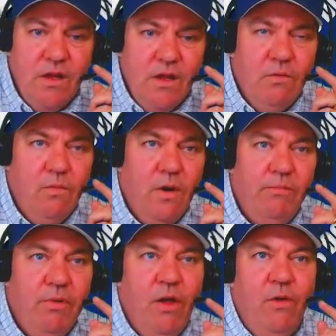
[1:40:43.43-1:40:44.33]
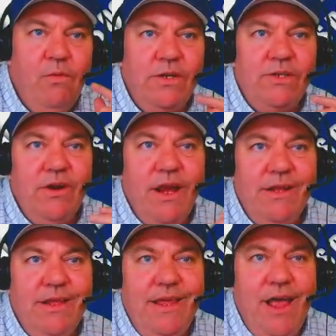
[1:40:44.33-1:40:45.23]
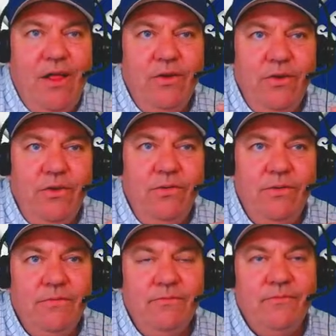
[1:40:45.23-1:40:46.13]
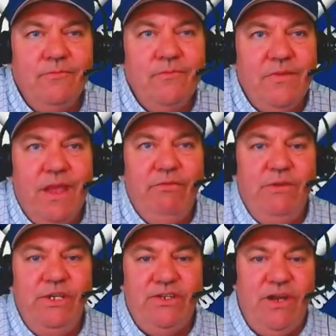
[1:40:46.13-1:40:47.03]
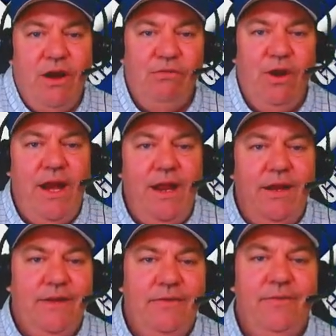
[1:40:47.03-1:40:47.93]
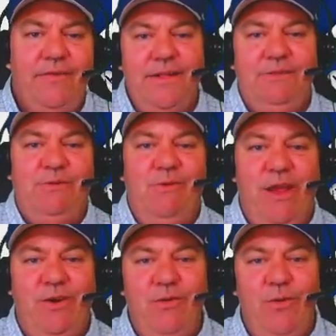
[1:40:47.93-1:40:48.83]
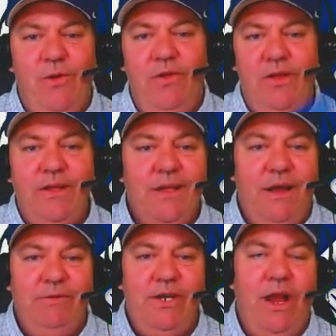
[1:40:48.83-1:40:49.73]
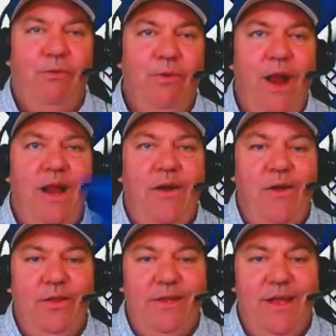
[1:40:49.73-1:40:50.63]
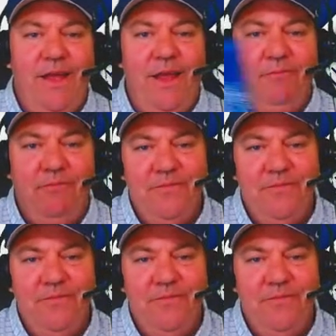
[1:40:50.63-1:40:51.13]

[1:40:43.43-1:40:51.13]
1 ball, 1 strike to Calhoun. After we just got raided. It was way cool. I wish I got raided all the time.